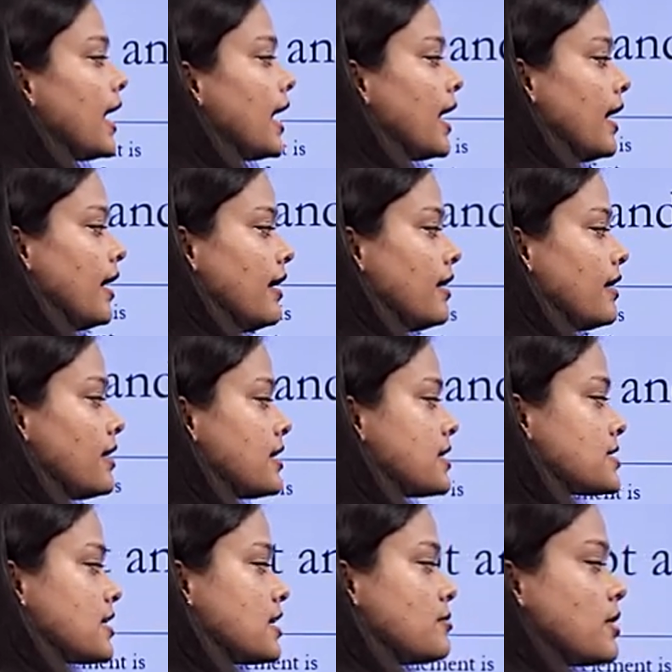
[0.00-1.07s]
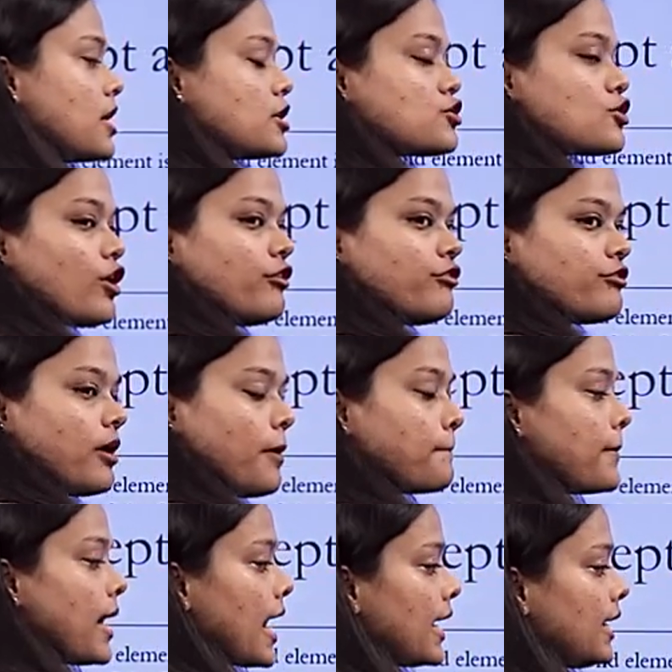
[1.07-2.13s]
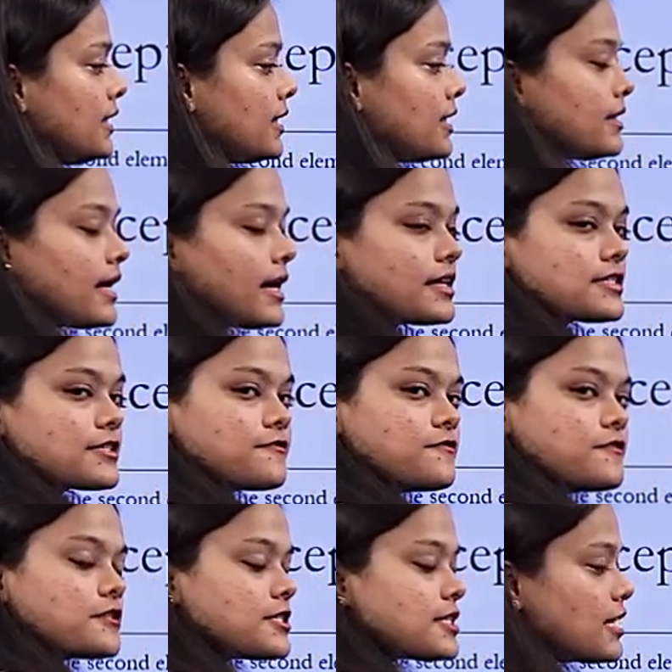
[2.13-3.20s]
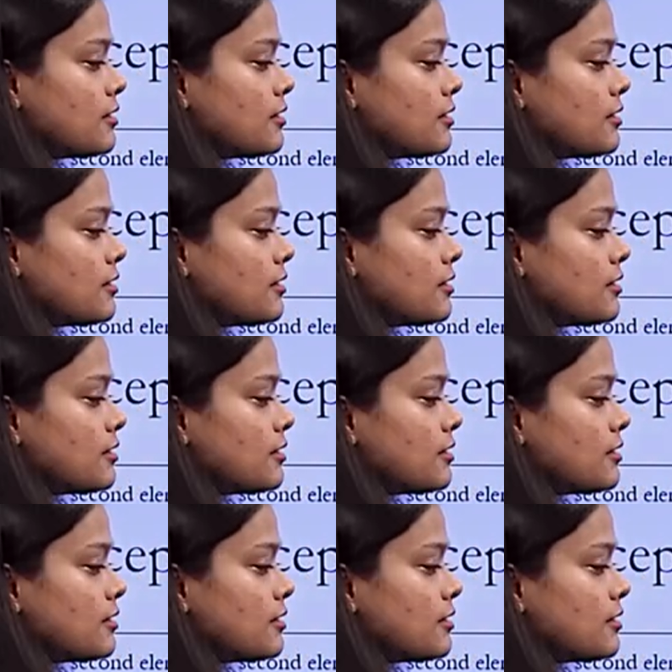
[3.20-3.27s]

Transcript: a is an image of math that is the first